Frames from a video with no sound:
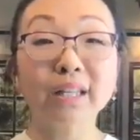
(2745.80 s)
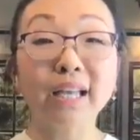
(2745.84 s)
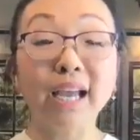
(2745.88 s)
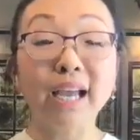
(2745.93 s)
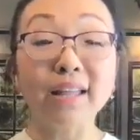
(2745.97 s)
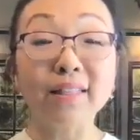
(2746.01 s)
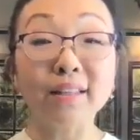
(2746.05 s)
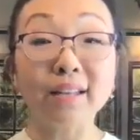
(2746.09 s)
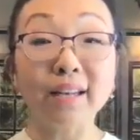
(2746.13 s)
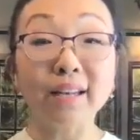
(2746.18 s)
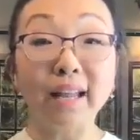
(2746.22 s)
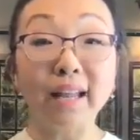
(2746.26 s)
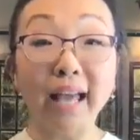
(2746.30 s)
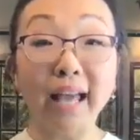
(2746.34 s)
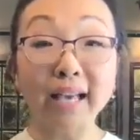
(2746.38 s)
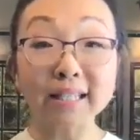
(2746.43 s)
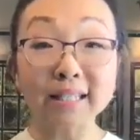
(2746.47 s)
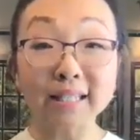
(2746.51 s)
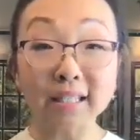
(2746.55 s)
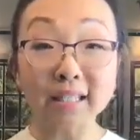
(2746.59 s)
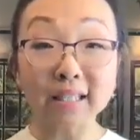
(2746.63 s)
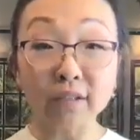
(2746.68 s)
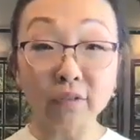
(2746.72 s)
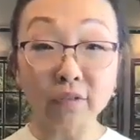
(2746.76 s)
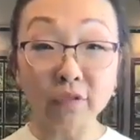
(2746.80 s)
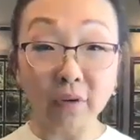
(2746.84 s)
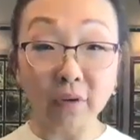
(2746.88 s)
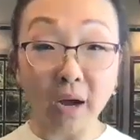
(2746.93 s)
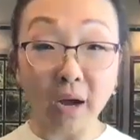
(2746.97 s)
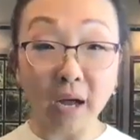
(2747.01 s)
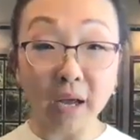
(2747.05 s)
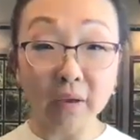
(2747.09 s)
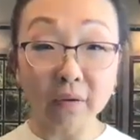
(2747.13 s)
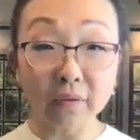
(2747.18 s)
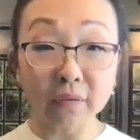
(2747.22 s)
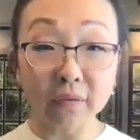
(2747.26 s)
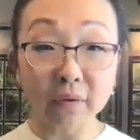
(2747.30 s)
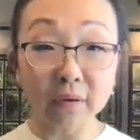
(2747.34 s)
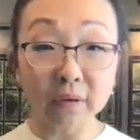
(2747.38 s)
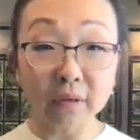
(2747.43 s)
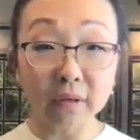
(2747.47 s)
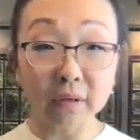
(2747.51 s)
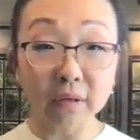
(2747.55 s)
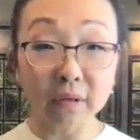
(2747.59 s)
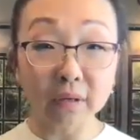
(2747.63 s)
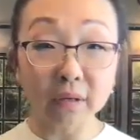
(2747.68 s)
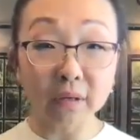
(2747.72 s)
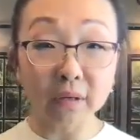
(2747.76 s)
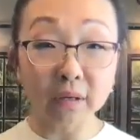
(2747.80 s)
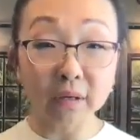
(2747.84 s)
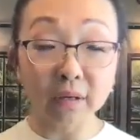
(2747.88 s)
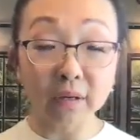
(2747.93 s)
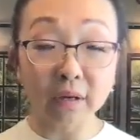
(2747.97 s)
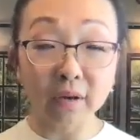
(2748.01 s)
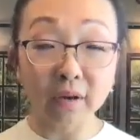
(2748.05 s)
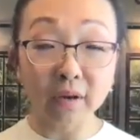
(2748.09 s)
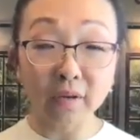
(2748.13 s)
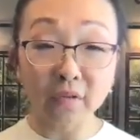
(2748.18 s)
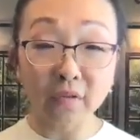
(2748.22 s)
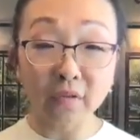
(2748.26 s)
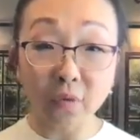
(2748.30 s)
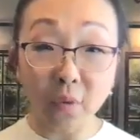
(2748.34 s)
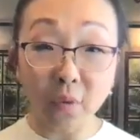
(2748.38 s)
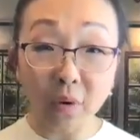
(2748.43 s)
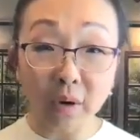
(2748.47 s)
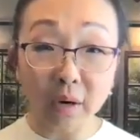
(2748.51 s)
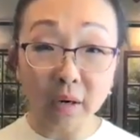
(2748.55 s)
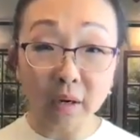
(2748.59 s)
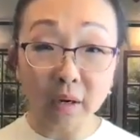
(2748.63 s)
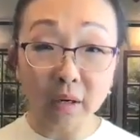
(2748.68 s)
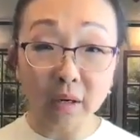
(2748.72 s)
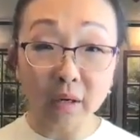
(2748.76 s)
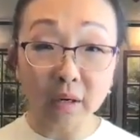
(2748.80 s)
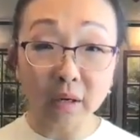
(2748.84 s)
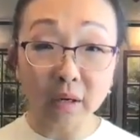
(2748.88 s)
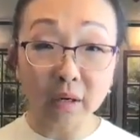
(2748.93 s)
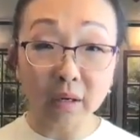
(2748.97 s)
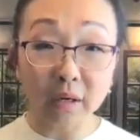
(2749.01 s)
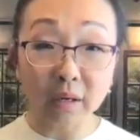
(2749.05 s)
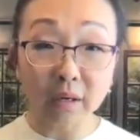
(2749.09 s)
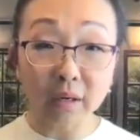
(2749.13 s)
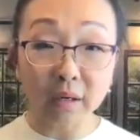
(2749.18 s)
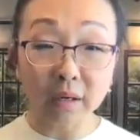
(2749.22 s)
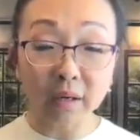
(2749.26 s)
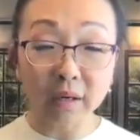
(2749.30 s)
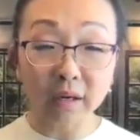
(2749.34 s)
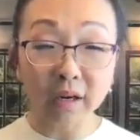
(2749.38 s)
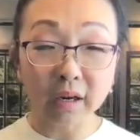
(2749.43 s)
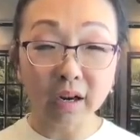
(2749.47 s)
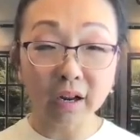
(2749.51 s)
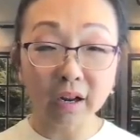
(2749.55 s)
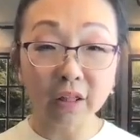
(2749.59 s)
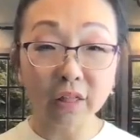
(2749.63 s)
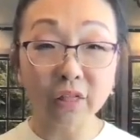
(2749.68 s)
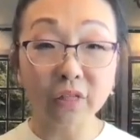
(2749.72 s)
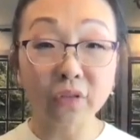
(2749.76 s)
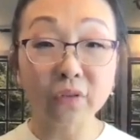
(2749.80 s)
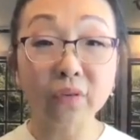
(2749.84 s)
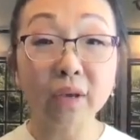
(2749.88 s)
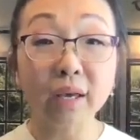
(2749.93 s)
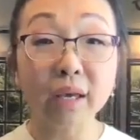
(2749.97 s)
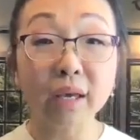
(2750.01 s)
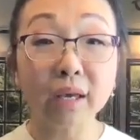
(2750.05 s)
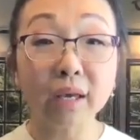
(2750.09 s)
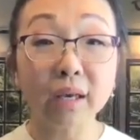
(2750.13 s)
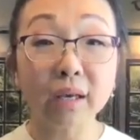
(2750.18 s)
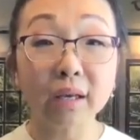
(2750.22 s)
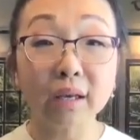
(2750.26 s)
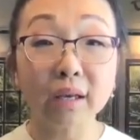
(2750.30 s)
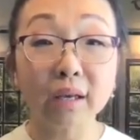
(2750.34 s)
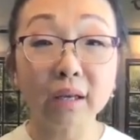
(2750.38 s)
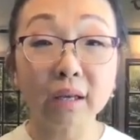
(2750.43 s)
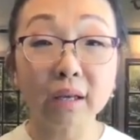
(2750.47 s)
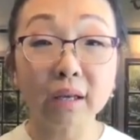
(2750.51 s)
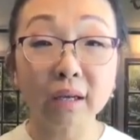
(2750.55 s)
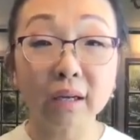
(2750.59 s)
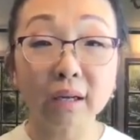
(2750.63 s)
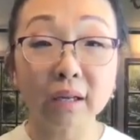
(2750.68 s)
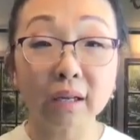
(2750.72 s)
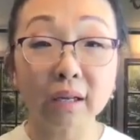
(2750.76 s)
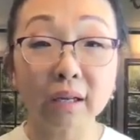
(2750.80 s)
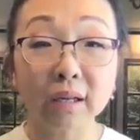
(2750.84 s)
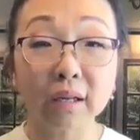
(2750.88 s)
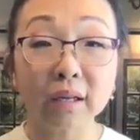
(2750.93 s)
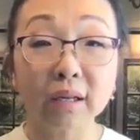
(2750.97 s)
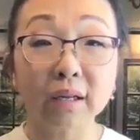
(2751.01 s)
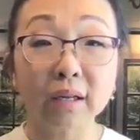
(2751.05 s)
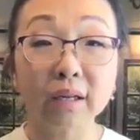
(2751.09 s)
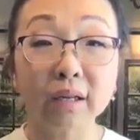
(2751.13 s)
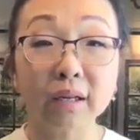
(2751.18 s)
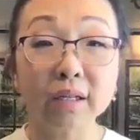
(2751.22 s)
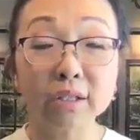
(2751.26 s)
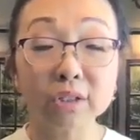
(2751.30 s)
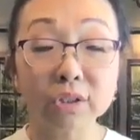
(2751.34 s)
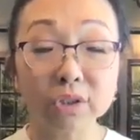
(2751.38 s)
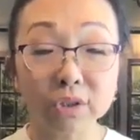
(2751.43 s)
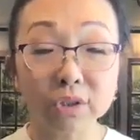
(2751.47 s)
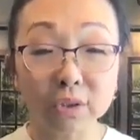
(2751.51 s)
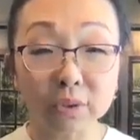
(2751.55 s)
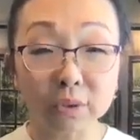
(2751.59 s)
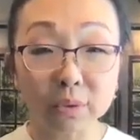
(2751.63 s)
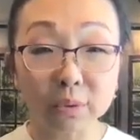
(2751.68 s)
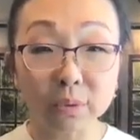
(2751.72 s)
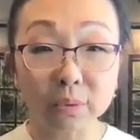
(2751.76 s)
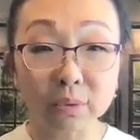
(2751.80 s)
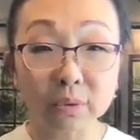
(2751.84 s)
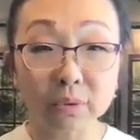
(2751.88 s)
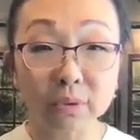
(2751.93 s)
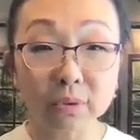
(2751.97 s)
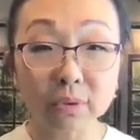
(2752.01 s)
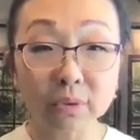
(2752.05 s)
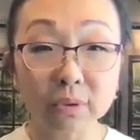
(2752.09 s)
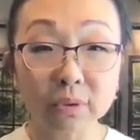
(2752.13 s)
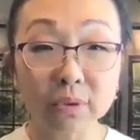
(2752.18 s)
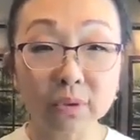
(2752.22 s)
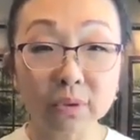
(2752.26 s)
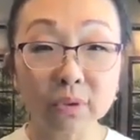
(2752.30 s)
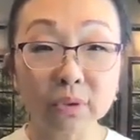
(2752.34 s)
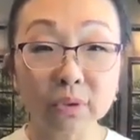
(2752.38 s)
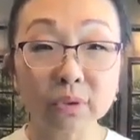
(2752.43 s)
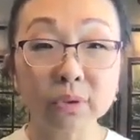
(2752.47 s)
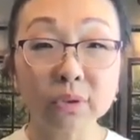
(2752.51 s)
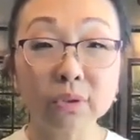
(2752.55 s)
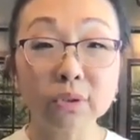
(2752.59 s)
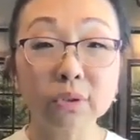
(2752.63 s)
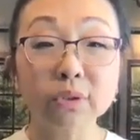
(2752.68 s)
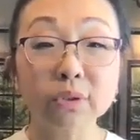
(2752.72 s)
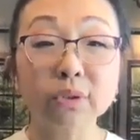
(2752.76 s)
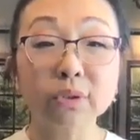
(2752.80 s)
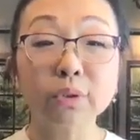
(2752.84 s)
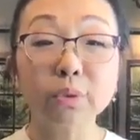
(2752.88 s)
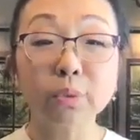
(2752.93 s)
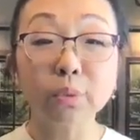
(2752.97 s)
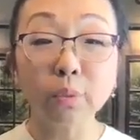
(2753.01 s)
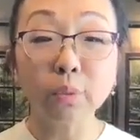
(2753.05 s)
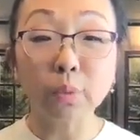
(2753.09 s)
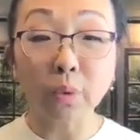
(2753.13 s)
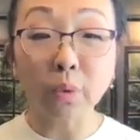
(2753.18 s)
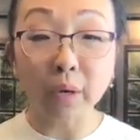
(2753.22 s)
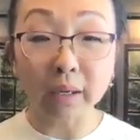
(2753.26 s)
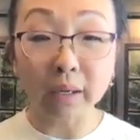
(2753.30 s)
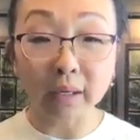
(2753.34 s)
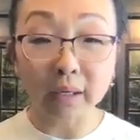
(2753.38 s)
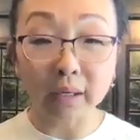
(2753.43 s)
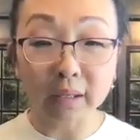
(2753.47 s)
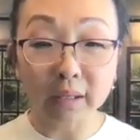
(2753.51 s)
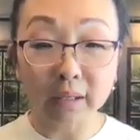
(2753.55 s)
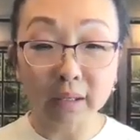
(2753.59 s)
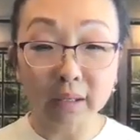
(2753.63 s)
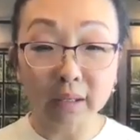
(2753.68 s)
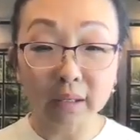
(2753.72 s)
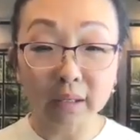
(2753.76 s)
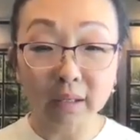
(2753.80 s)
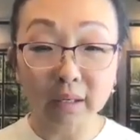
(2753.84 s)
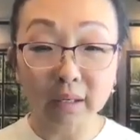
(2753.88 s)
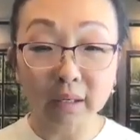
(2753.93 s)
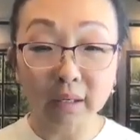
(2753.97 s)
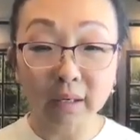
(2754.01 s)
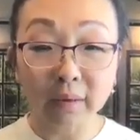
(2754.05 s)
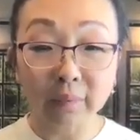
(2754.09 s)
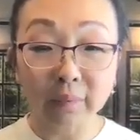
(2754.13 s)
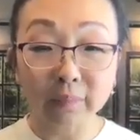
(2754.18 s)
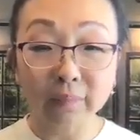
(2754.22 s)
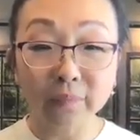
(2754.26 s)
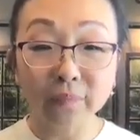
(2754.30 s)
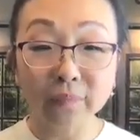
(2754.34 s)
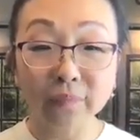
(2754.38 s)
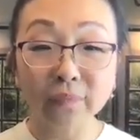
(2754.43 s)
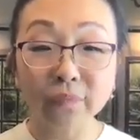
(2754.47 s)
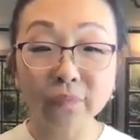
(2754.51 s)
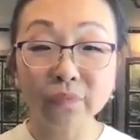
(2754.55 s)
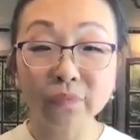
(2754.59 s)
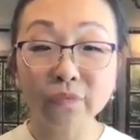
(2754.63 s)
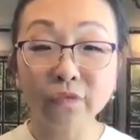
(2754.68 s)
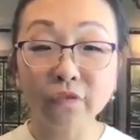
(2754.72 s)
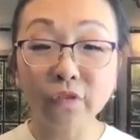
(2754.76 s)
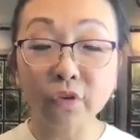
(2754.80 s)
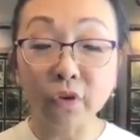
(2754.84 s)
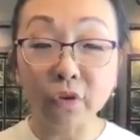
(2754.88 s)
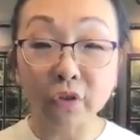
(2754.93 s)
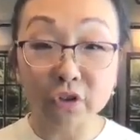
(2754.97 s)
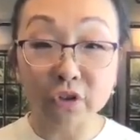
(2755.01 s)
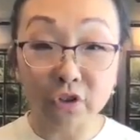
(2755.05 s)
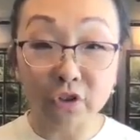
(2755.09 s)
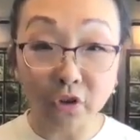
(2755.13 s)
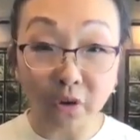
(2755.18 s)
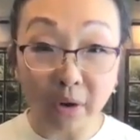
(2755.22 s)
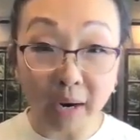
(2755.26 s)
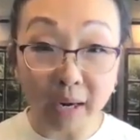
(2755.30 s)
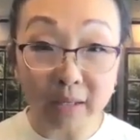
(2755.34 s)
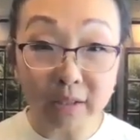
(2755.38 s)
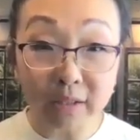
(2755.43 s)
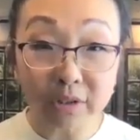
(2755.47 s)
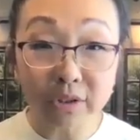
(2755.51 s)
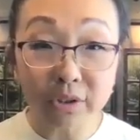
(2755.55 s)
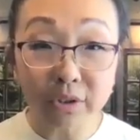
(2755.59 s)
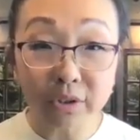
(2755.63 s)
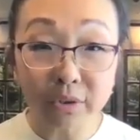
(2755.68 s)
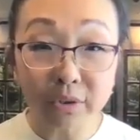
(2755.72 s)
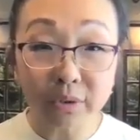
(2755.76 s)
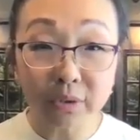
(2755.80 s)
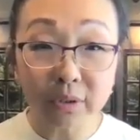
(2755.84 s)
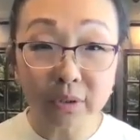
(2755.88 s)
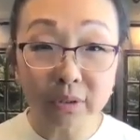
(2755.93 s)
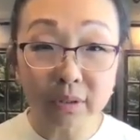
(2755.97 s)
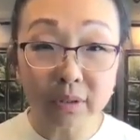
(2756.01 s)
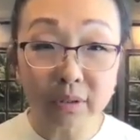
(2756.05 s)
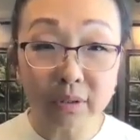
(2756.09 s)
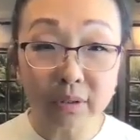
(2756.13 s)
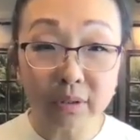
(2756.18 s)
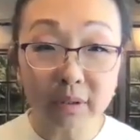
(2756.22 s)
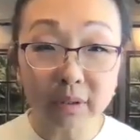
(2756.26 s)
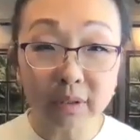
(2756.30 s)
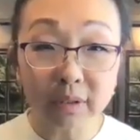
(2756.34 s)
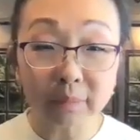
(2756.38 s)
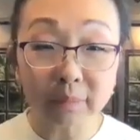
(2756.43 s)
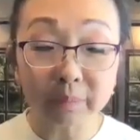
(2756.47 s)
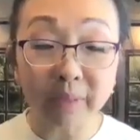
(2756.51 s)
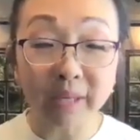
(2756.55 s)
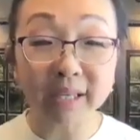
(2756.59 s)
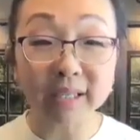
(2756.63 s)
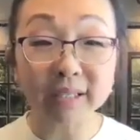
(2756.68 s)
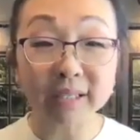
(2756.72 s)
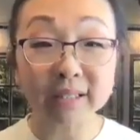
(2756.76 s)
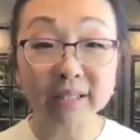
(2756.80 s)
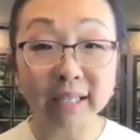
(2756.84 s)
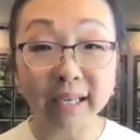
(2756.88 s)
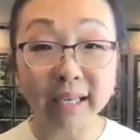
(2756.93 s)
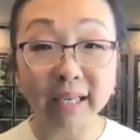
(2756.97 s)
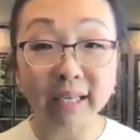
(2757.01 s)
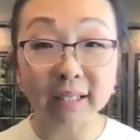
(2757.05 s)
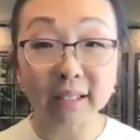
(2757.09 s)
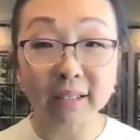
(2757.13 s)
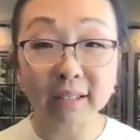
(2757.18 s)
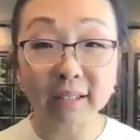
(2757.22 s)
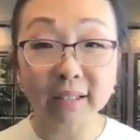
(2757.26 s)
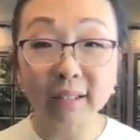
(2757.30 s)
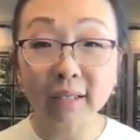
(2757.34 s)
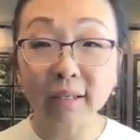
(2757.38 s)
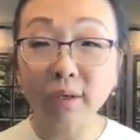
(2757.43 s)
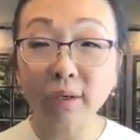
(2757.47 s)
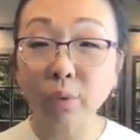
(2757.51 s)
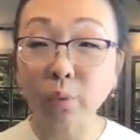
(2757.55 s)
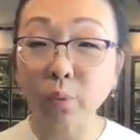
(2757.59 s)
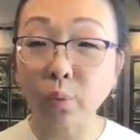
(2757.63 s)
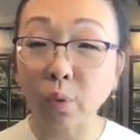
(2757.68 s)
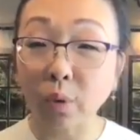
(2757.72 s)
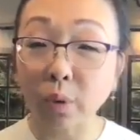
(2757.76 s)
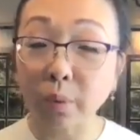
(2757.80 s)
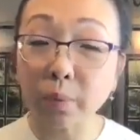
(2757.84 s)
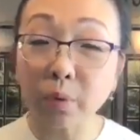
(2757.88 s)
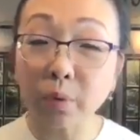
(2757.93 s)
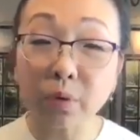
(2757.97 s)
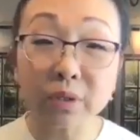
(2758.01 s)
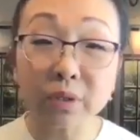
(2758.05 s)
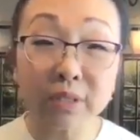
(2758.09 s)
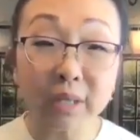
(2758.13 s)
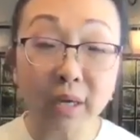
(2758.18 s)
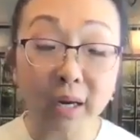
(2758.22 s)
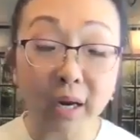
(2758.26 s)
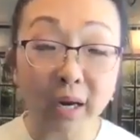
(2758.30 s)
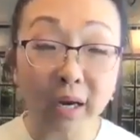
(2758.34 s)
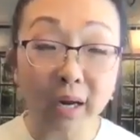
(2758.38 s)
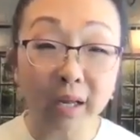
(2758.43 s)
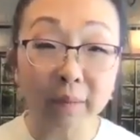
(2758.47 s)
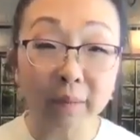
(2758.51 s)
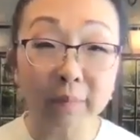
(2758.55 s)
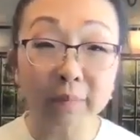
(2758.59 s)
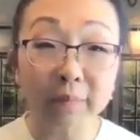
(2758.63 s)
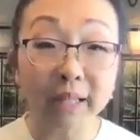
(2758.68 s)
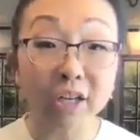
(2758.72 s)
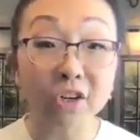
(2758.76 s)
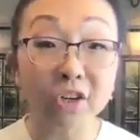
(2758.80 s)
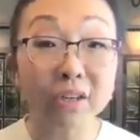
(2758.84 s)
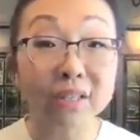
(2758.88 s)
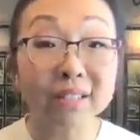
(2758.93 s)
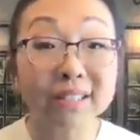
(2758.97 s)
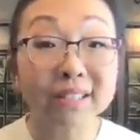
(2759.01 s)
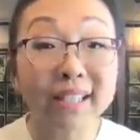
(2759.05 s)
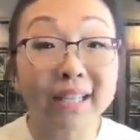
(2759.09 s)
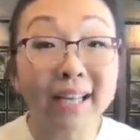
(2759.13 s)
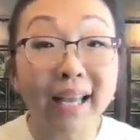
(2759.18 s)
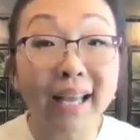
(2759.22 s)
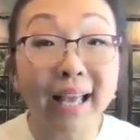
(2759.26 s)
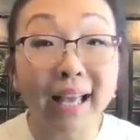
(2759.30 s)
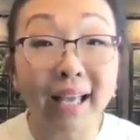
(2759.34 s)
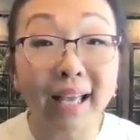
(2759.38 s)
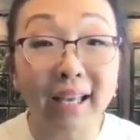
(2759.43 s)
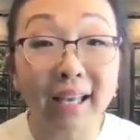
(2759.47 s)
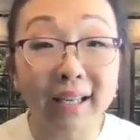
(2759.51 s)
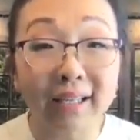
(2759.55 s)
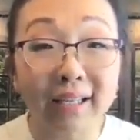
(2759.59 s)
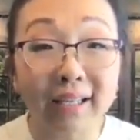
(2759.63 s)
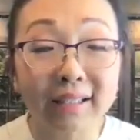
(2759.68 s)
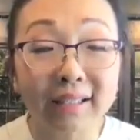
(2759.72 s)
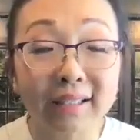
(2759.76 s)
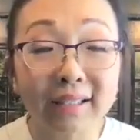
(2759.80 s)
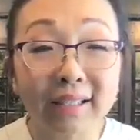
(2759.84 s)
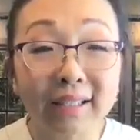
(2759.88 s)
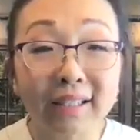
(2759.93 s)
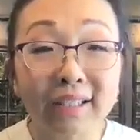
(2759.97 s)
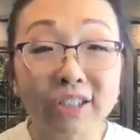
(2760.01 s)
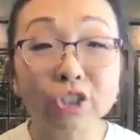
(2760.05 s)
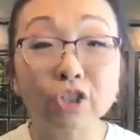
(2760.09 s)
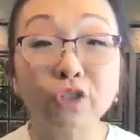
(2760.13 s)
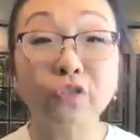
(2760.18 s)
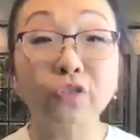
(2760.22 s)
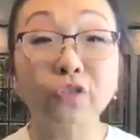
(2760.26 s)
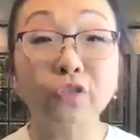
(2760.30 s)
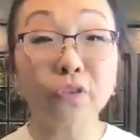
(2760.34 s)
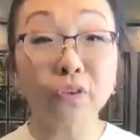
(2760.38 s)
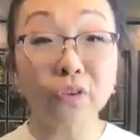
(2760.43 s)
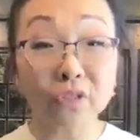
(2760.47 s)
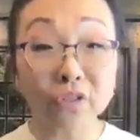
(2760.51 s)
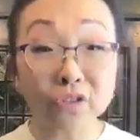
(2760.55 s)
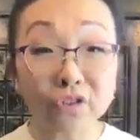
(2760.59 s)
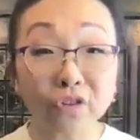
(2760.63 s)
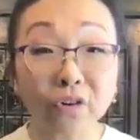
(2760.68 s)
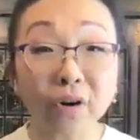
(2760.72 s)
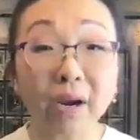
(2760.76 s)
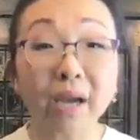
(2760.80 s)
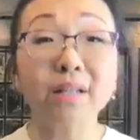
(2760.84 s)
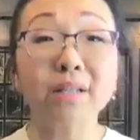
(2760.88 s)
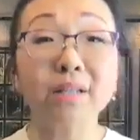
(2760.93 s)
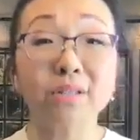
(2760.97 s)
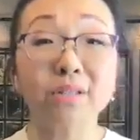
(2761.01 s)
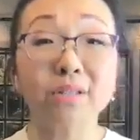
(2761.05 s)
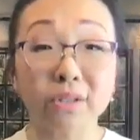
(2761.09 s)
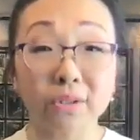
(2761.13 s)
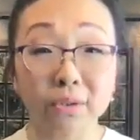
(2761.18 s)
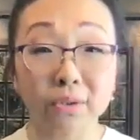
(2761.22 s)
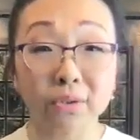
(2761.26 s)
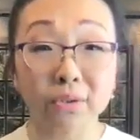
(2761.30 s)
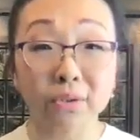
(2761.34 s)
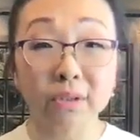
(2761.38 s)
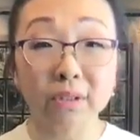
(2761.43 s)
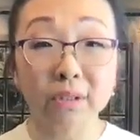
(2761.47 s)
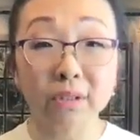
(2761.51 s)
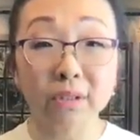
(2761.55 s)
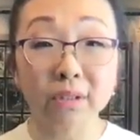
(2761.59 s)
And then exhale. 5, 4, 3, 2, 1. Feel this gratitude. Make a date. One more time later on today to feel this gratitude.